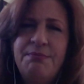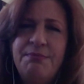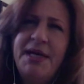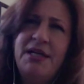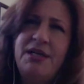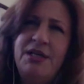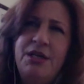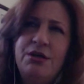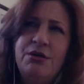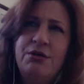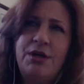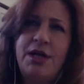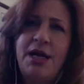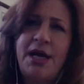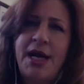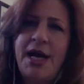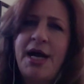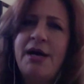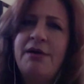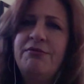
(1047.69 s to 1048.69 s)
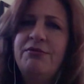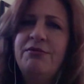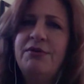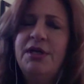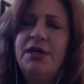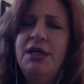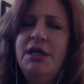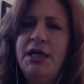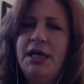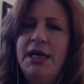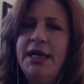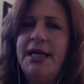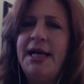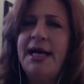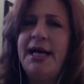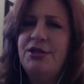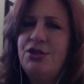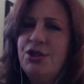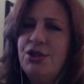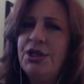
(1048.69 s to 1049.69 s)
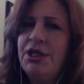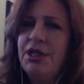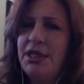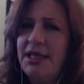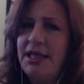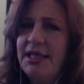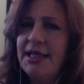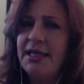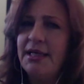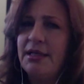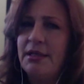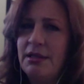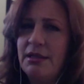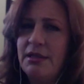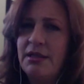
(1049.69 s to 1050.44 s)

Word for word: about 1.5 years. And I took a hit.